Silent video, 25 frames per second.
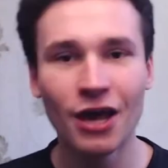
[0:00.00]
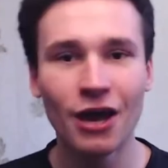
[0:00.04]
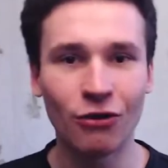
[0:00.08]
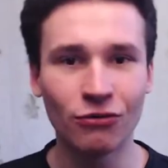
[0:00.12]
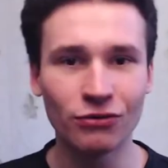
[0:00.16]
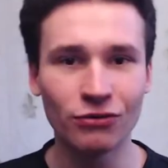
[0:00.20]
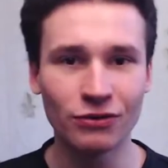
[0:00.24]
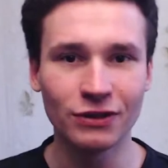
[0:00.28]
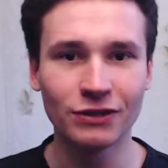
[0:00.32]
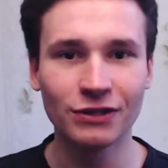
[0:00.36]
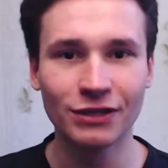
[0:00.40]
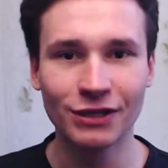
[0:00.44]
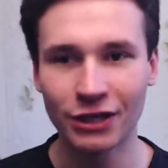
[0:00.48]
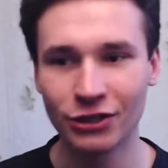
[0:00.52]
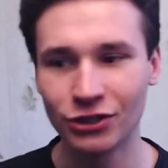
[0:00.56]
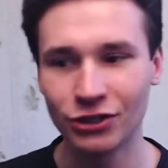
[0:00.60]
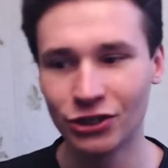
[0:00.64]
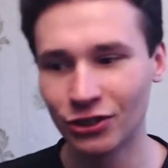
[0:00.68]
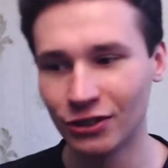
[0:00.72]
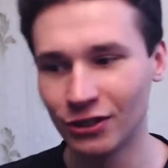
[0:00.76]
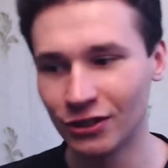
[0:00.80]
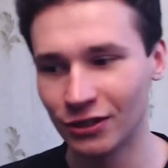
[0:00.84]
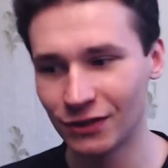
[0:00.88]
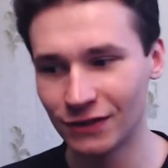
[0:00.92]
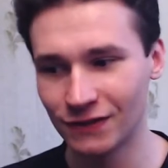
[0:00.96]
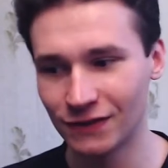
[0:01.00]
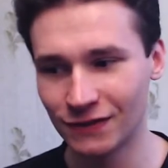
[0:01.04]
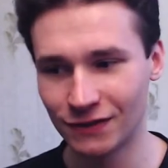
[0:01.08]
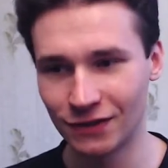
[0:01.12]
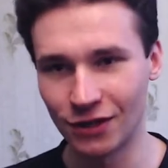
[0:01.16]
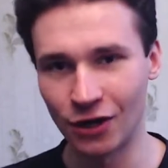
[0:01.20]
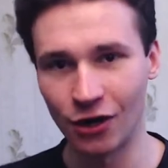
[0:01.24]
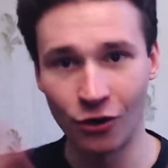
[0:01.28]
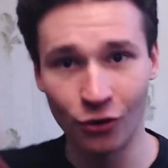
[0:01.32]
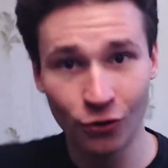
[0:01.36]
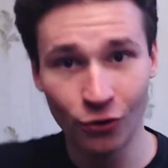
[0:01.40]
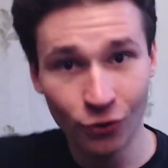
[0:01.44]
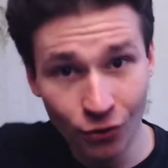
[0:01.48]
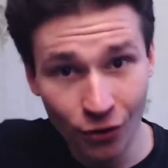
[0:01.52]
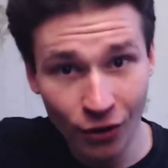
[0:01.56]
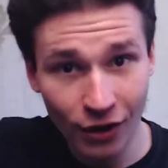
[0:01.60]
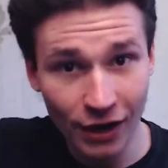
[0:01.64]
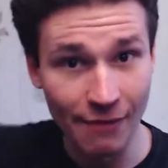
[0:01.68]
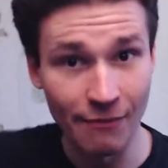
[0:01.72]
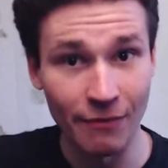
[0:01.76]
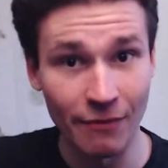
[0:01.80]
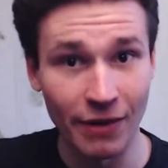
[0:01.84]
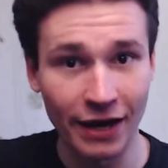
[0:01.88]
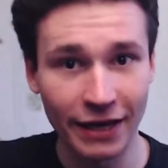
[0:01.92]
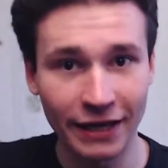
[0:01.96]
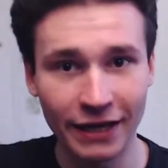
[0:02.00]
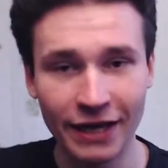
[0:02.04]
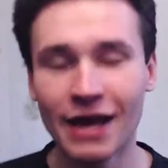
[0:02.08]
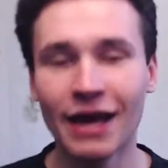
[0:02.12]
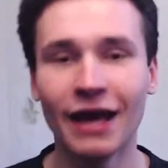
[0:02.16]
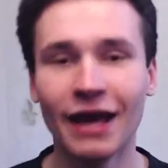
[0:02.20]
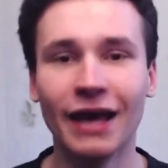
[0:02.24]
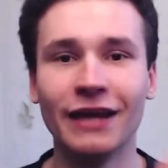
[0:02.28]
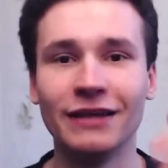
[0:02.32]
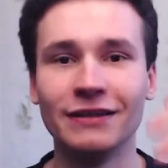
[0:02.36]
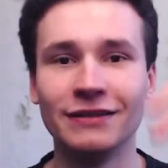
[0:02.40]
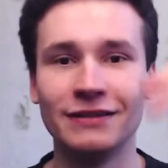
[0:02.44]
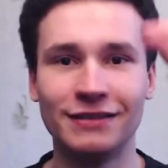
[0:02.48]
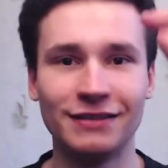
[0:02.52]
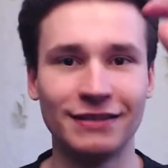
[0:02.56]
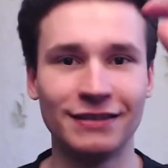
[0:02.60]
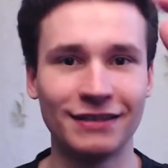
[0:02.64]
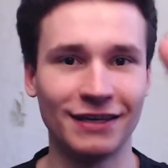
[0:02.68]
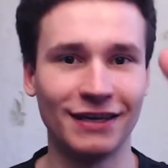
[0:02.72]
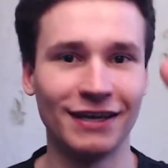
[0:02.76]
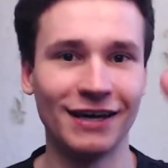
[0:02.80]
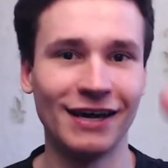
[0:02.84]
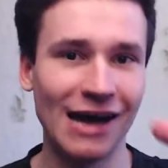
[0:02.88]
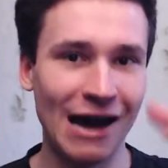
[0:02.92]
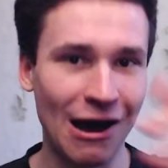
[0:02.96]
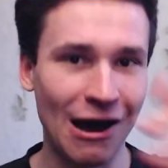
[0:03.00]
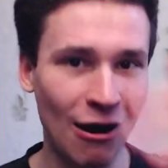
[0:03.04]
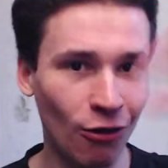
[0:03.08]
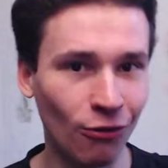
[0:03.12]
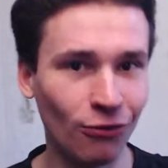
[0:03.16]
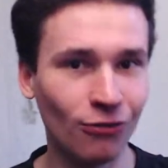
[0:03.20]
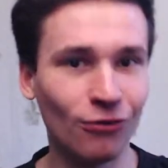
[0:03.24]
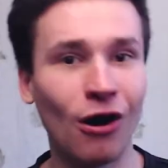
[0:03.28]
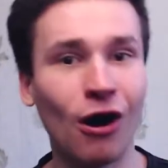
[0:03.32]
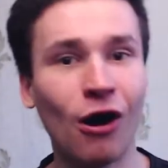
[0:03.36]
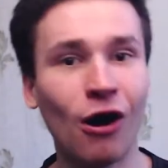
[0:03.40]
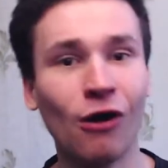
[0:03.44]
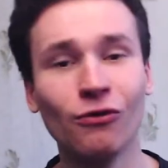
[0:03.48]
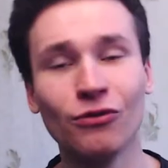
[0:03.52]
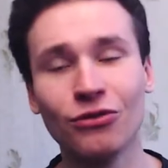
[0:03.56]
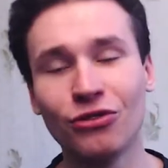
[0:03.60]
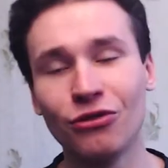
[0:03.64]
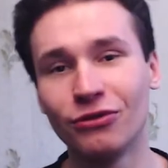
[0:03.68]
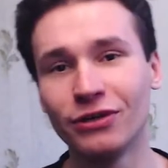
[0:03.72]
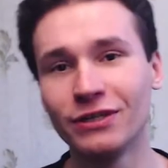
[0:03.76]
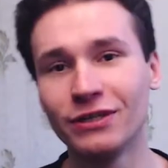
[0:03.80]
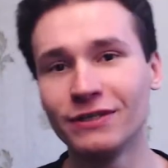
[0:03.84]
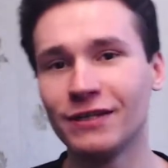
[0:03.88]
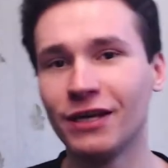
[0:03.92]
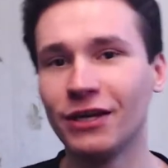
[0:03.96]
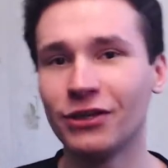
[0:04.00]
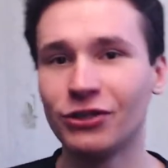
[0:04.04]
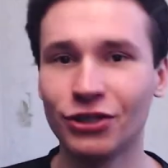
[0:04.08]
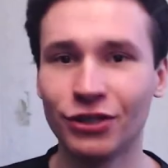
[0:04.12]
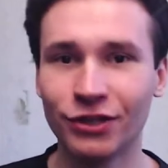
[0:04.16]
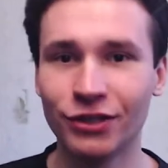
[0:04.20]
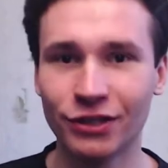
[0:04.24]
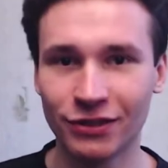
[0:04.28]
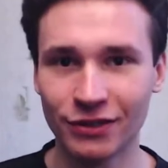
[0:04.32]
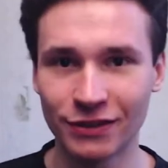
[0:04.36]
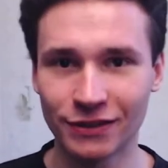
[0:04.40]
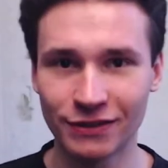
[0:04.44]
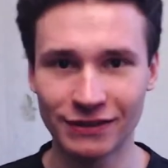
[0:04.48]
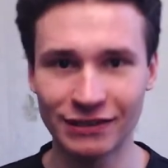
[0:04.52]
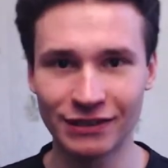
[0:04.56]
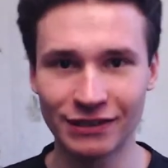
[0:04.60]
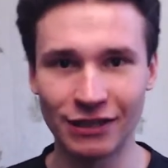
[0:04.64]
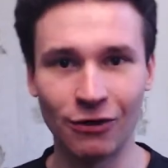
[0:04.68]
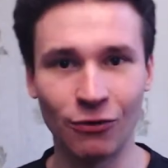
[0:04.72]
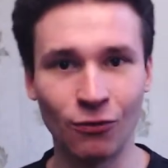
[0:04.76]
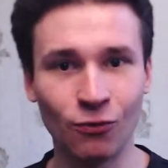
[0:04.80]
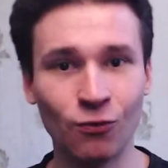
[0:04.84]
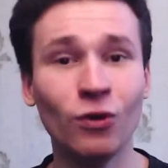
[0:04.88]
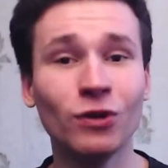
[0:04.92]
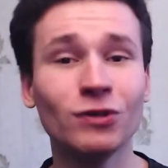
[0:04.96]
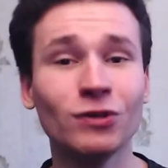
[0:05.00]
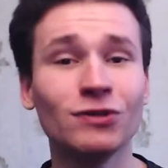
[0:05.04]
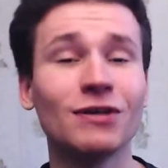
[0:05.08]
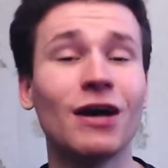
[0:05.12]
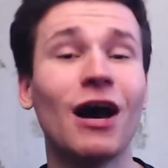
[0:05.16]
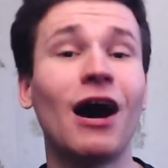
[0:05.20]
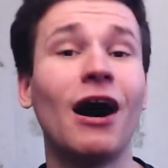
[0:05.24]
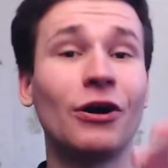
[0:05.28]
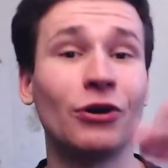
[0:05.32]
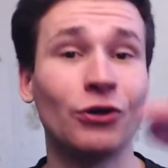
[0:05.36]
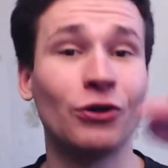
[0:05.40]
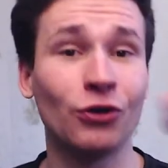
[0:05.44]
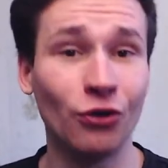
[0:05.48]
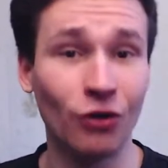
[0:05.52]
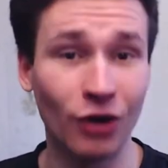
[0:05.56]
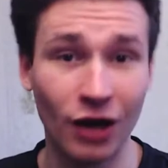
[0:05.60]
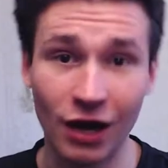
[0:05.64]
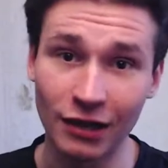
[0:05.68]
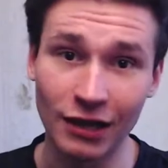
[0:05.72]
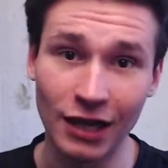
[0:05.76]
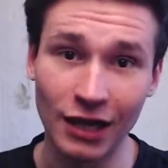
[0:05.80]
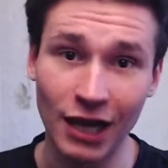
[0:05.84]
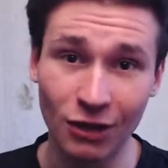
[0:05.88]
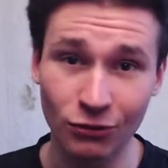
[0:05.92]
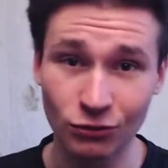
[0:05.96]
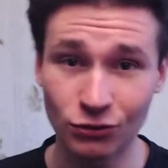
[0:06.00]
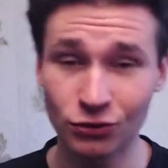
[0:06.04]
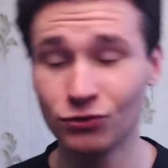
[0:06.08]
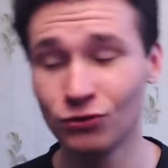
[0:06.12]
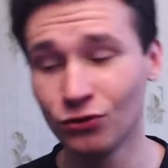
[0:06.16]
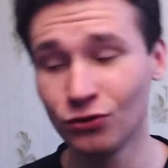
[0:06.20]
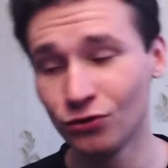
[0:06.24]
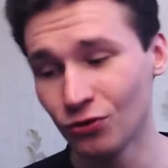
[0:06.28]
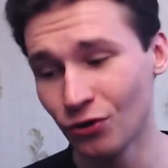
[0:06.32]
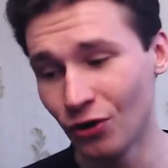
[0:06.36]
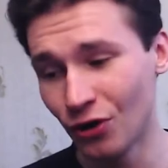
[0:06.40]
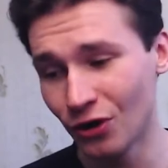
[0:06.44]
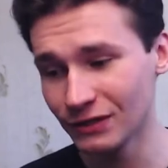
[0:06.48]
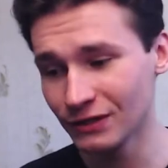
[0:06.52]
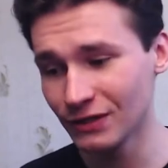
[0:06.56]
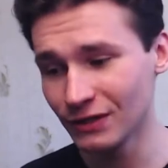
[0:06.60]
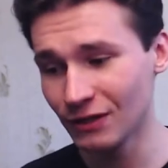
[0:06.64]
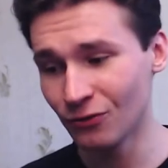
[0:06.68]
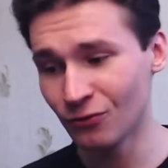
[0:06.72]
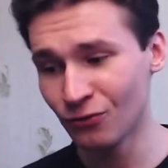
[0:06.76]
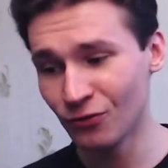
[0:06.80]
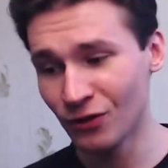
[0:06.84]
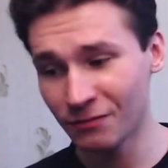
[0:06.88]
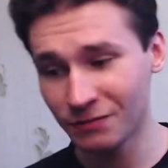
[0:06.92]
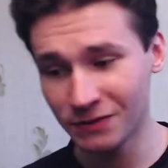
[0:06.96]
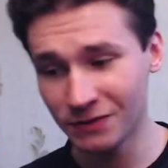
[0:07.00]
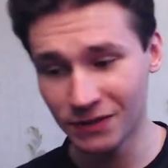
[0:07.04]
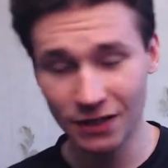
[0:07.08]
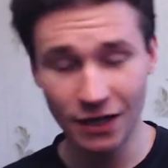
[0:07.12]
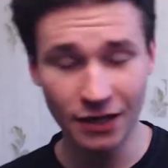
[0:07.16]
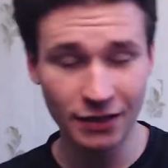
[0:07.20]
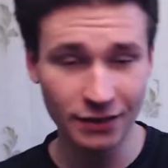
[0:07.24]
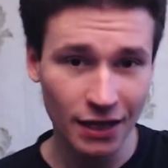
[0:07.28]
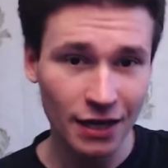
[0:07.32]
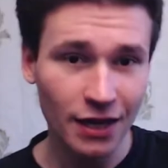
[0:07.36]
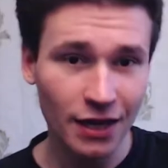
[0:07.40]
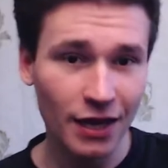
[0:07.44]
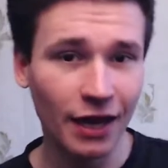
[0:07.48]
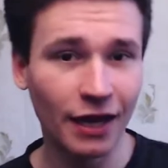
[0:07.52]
Authentication it is uh, who am I, and uh, authorization it is uh, what are you allowed to do on website.